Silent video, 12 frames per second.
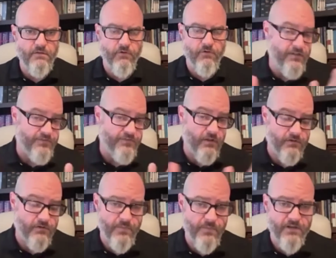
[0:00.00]
for any
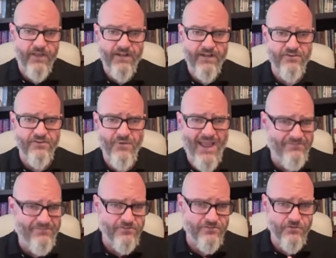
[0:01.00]
scholar, matter of fact, you
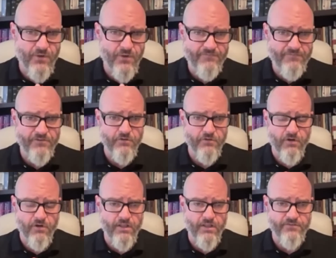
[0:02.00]
have to you have to know your
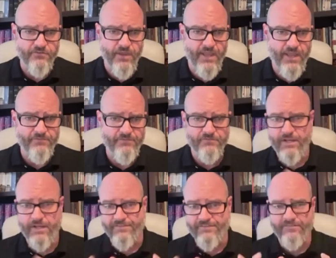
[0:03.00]
audience, and you have to,
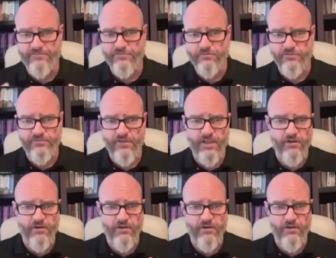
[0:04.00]
in a sense, choose a side.